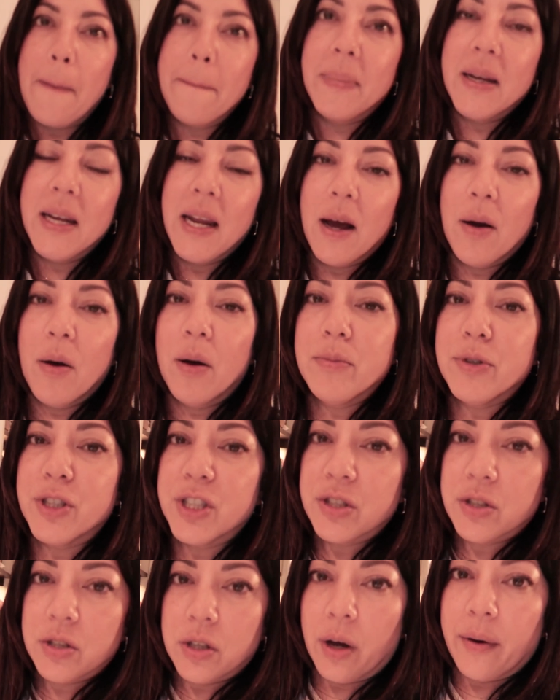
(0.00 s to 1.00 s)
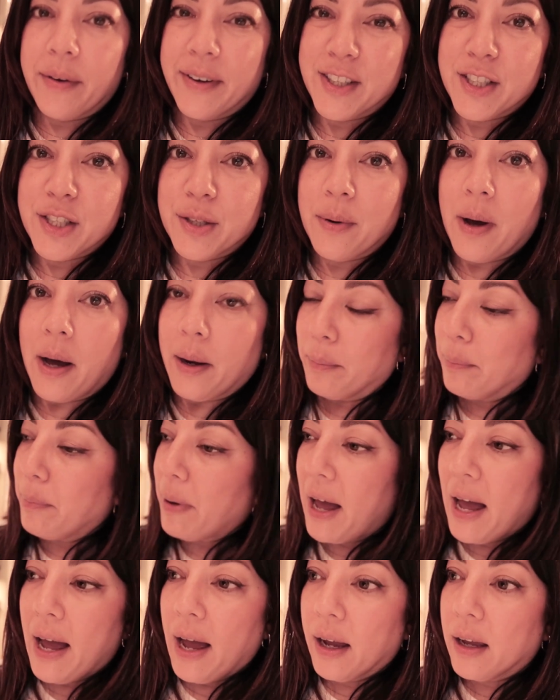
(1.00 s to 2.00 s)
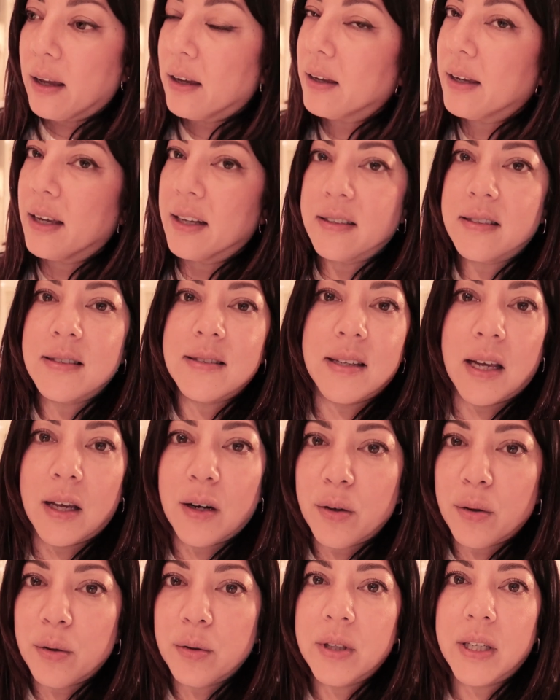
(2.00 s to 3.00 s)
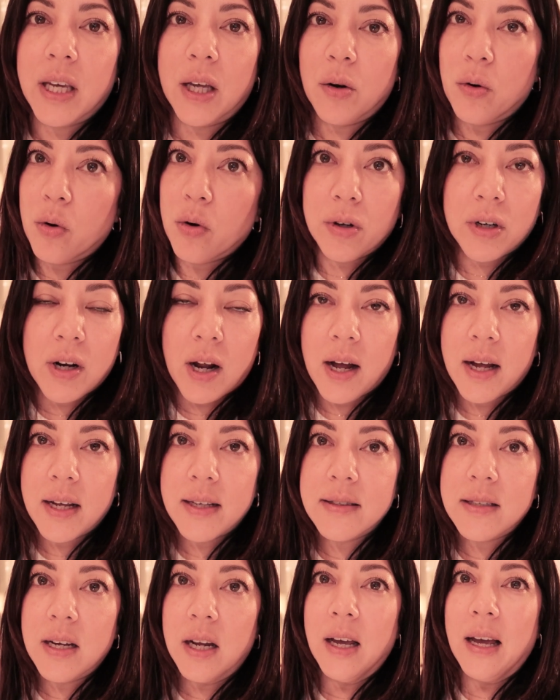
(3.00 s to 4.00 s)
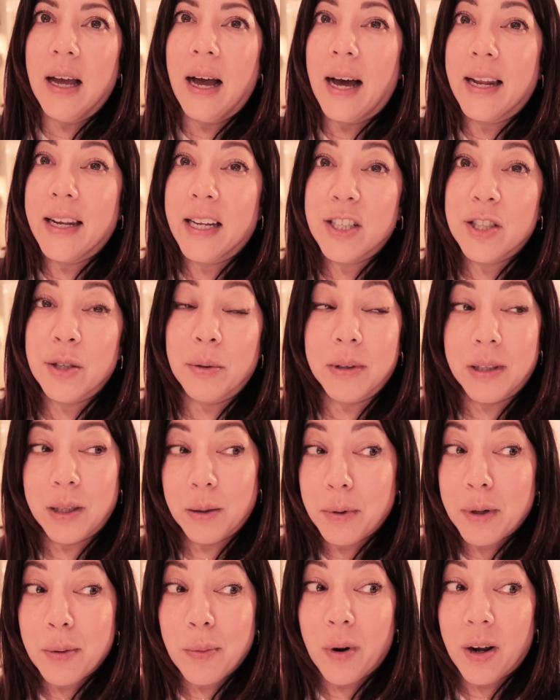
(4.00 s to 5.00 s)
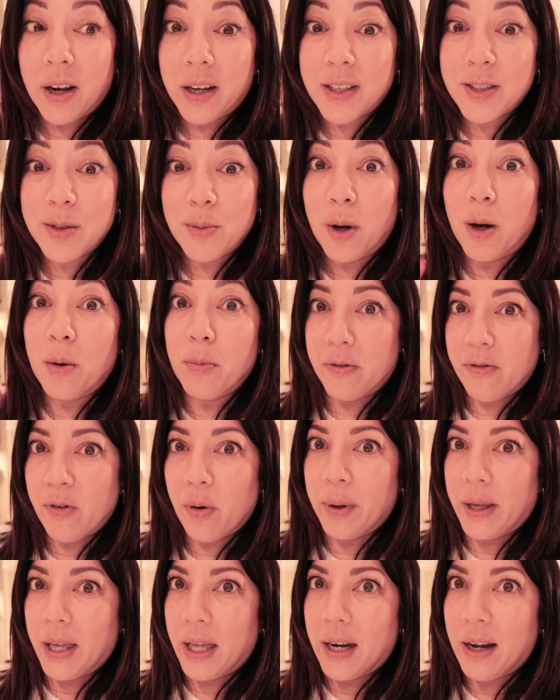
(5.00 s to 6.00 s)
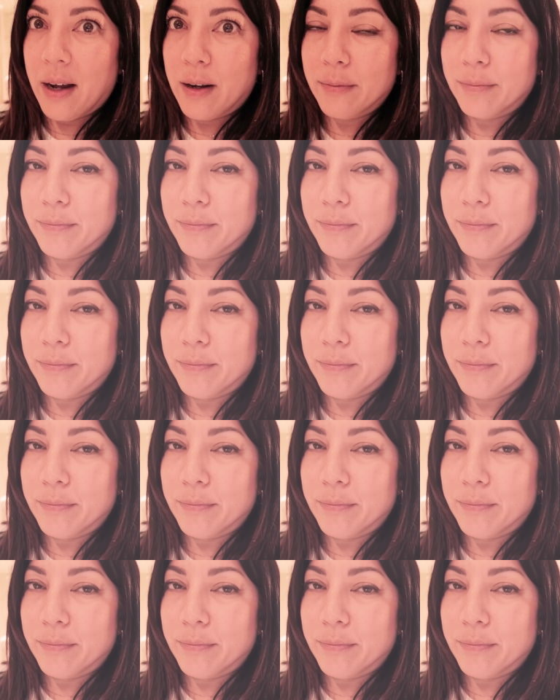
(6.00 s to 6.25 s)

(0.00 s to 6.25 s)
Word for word: But now I'm just going to unpack, get settled, get organized. I need to do a little bit of work as well before we head out.